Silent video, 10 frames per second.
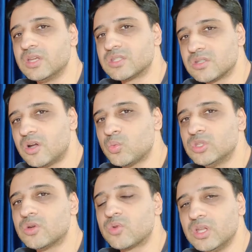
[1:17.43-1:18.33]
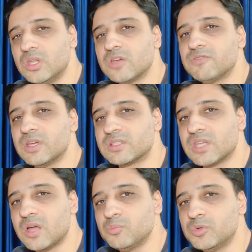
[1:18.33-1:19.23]
start with a real-life
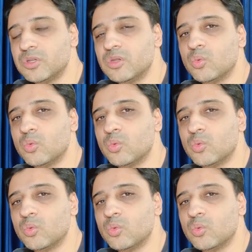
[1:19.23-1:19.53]
example